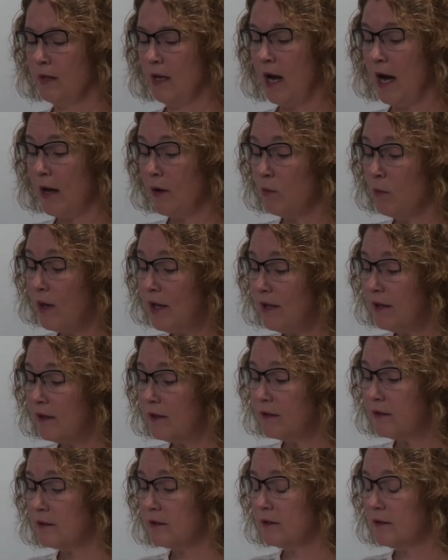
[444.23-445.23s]
I
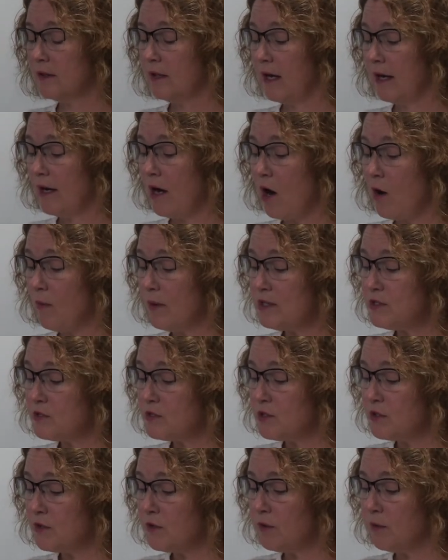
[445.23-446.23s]
will. I always
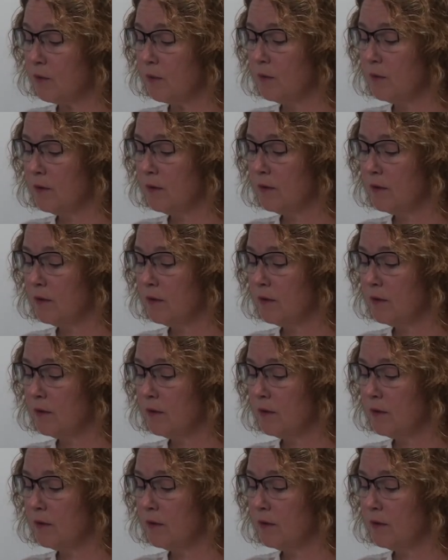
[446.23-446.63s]
do.